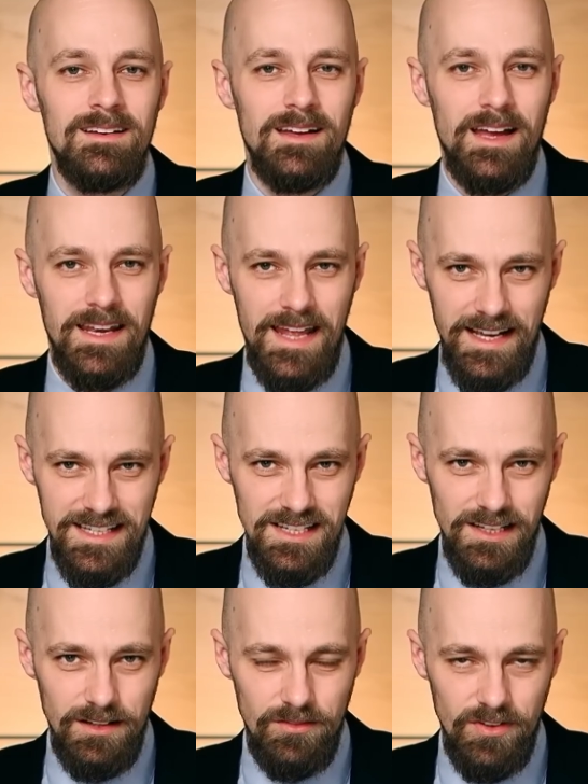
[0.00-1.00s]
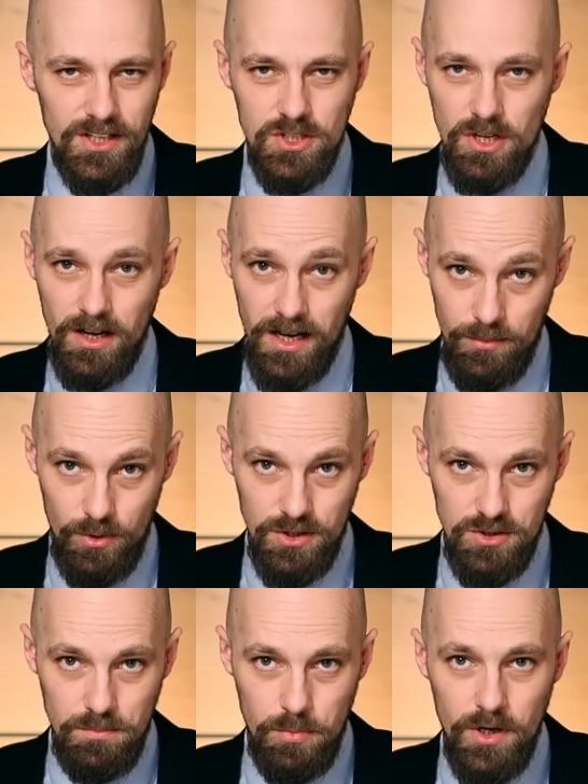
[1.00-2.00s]
An excellent feature I want
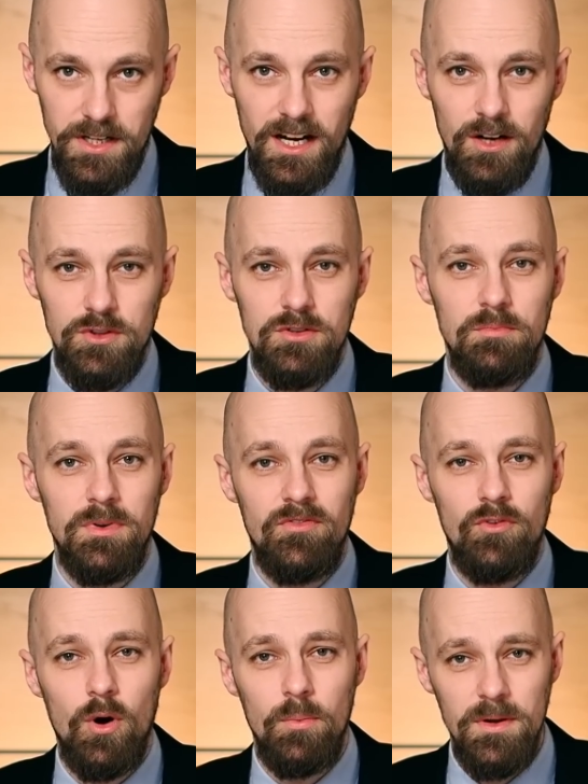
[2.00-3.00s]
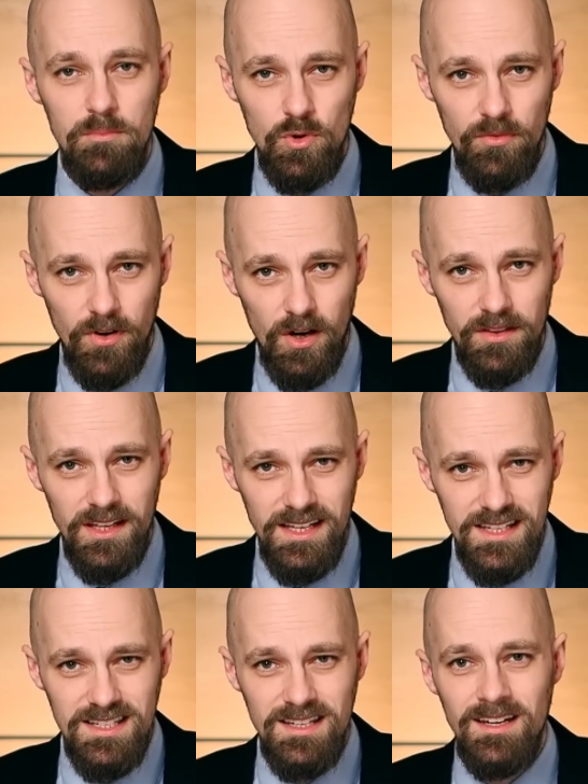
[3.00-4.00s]
to point out before we move on
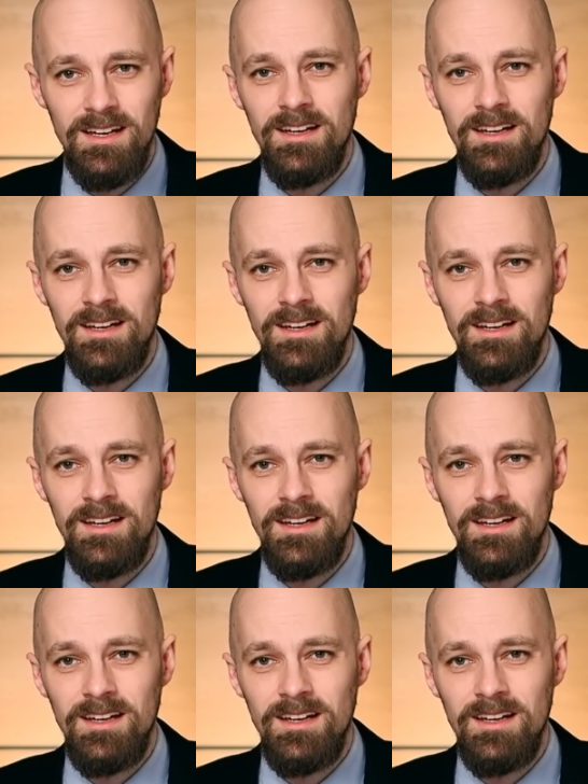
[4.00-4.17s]
is